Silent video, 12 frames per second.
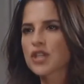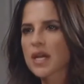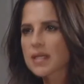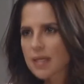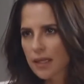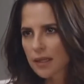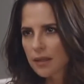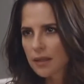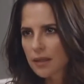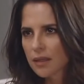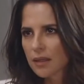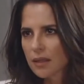Jason.
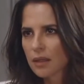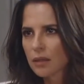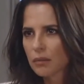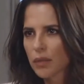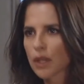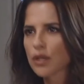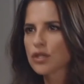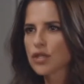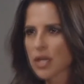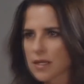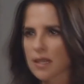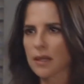Because
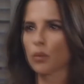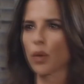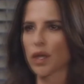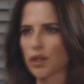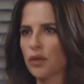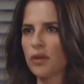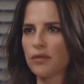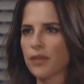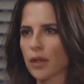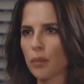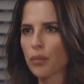Jason wanted you to feel